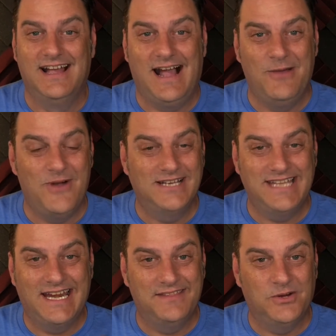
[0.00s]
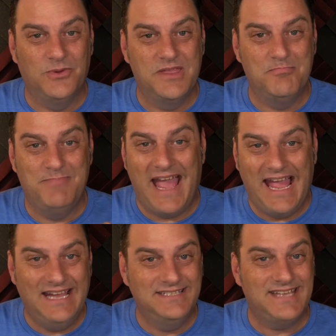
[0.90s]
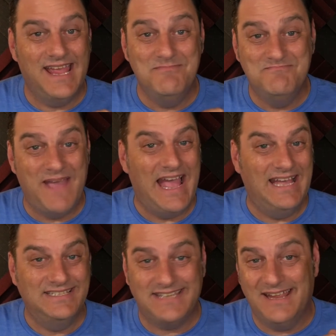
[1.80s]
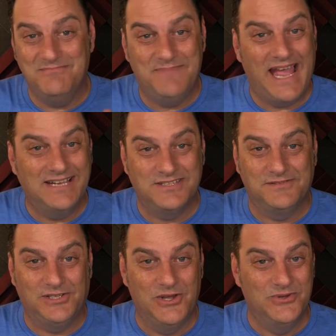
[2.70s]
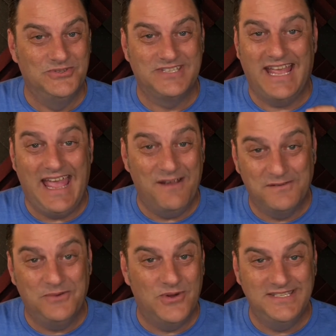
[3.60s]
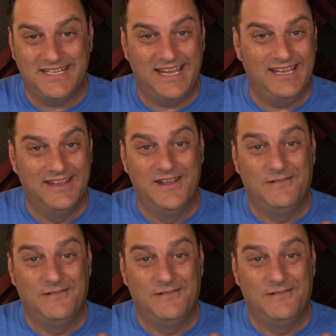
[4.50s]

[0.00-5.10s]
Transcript: I walked out of there with bags and bags and bags of clothes every Wednesday